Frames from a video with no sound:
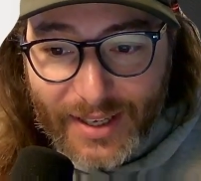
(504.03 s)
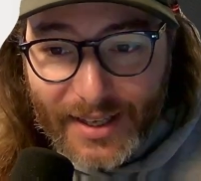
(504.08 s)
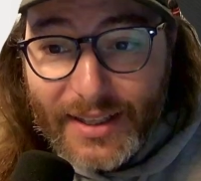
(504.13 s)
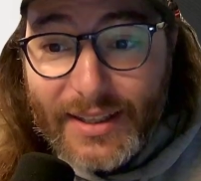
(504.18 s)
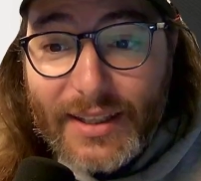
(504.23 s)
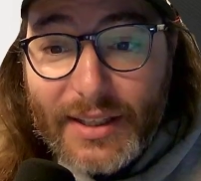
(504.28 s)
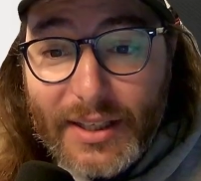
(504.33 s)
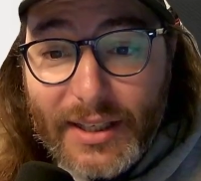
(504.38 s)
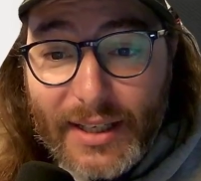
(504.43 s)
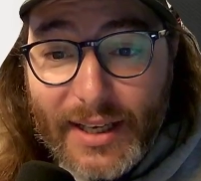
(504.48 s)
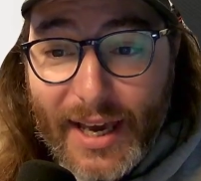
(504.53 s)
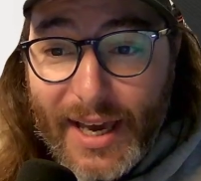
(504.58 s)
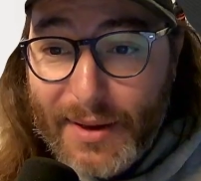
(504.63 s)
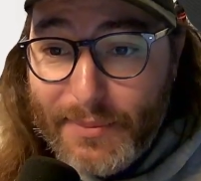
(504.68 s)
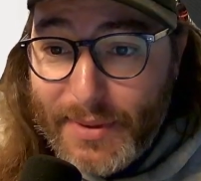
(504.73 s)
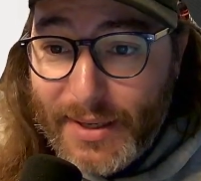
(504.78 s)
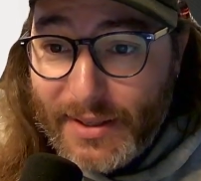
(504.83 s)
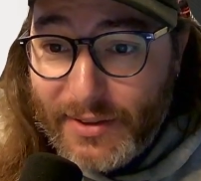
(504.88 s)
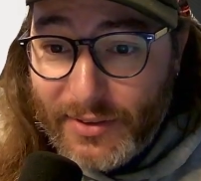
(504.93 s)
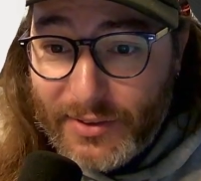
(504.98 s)
the
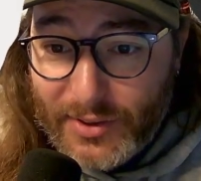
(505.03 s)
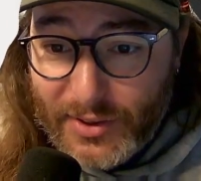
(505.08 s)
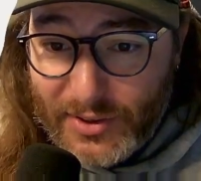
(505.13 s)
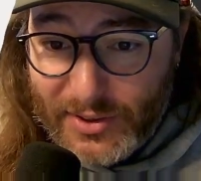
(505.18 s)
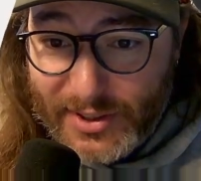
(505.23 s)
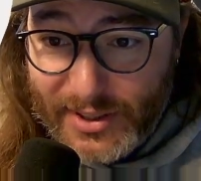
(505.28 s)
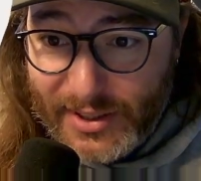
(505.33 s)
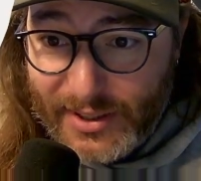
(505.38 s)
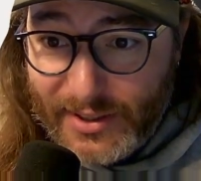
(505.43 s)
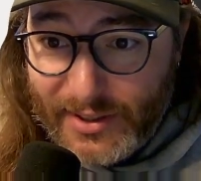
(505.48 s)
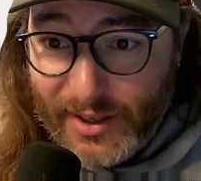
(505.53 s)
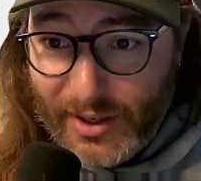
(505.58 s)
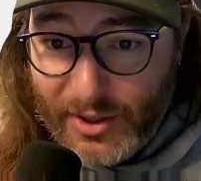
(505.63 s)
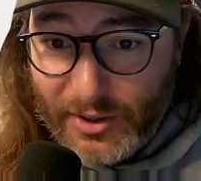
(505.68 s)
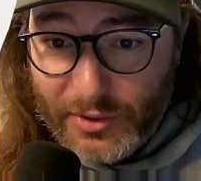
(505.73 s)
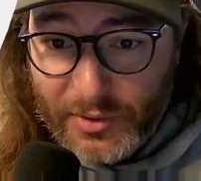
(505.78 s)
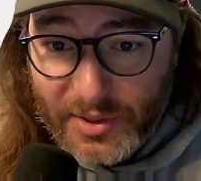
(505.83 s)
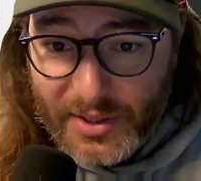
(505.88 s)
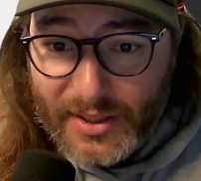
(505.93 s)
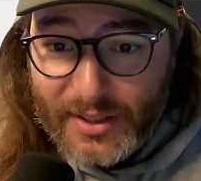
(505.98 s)

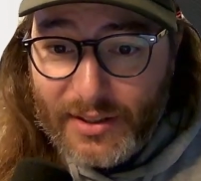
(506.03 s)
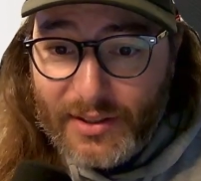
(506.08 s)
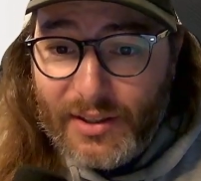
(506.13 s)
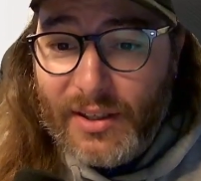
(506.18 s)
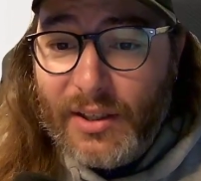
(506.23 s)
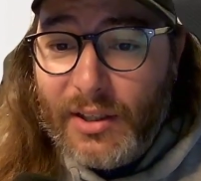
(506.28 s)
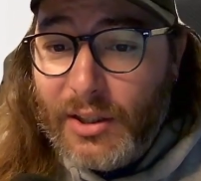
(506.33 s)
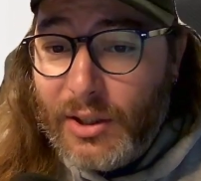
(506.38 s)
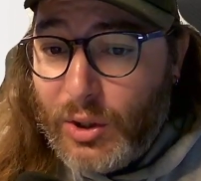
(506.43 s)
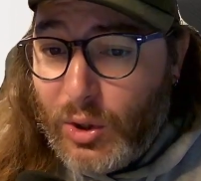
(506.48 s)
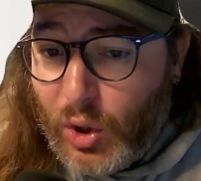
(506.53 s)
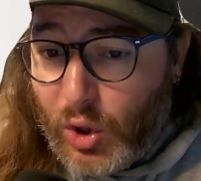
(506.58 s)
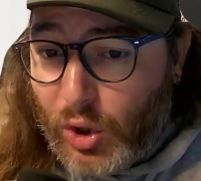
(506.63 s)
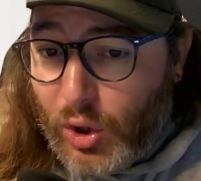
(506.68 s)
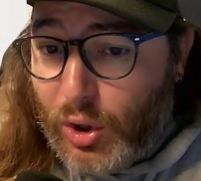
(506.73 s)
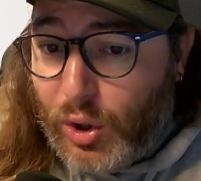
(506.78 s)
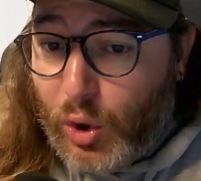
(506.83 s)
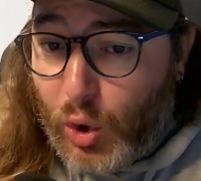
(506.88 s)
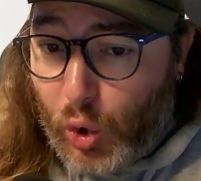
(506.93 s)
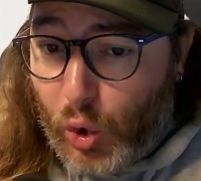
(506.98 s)
MN1300.
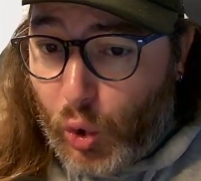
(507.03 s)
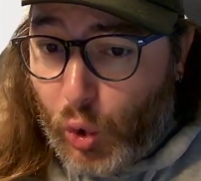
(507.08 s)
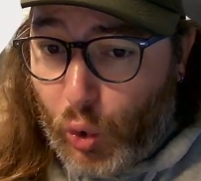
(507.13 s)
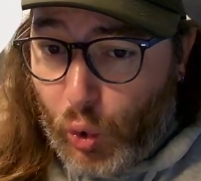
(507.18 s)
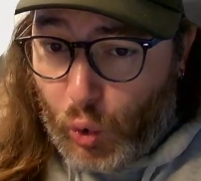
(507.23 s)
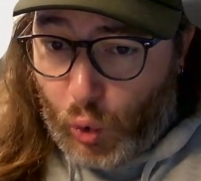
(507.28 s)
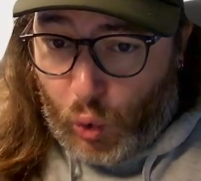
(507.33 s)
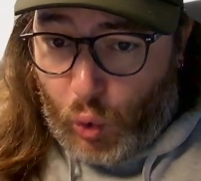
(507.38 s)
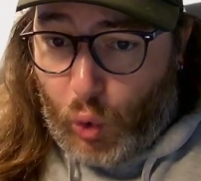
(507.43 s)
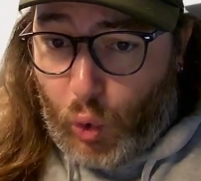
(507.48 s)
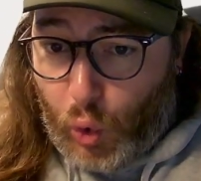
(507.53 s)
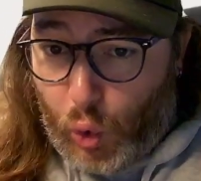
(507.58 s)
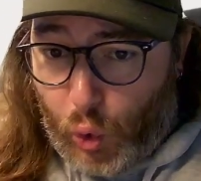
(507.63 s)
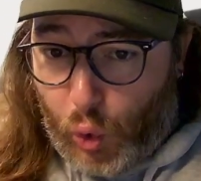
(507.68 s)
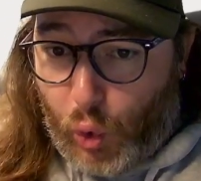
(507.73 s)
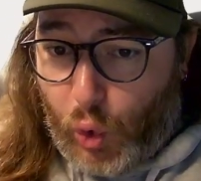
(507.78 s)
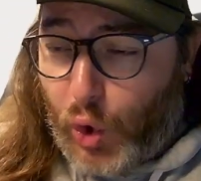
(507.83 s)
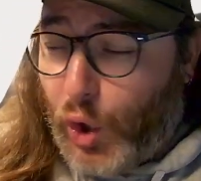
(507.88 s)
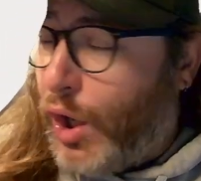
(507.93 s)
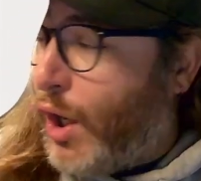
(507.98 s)
Whew.
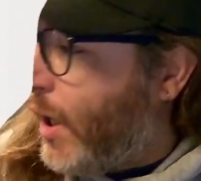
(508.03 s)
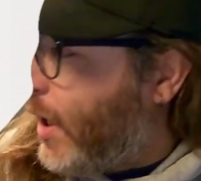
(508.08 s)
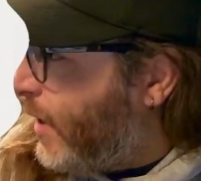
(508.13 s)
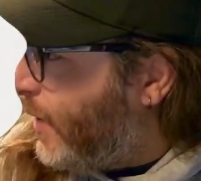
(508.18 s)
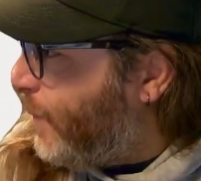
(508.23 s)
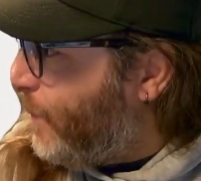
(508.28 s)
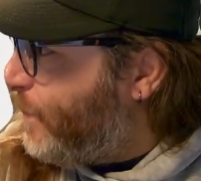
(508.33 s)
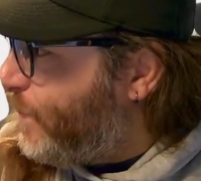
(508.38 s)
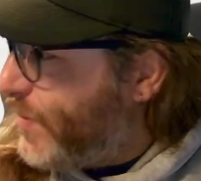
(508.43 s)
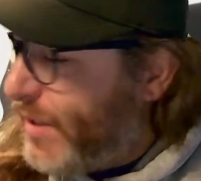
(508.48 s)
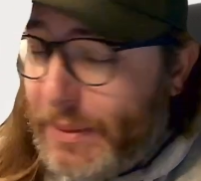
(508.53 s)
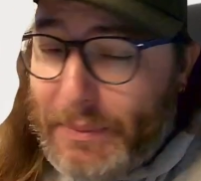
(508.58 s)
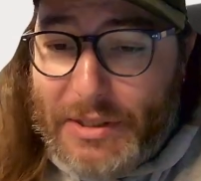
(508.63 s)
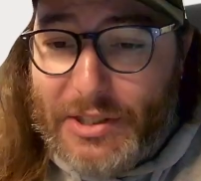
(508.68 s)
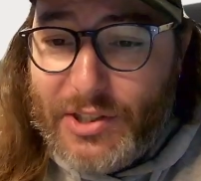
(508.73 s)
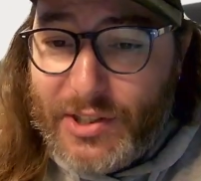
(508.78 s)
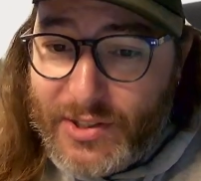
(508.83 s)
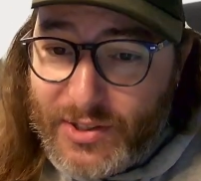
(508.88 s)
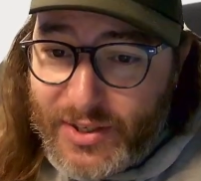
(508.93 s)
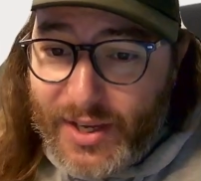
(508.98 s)
Let me
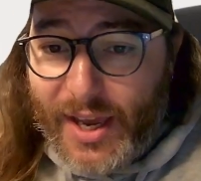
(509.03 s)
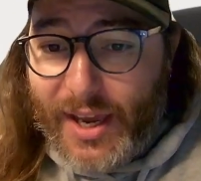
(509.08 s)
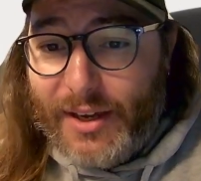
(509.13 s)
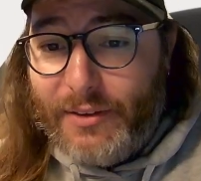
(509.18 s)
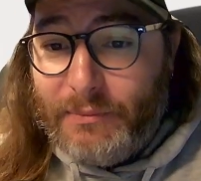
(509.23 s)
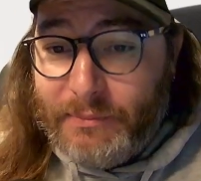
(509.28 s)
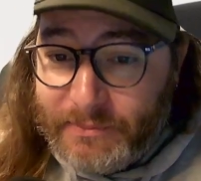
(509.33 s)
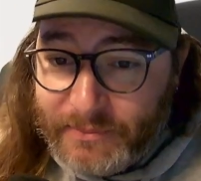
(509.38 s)
just say,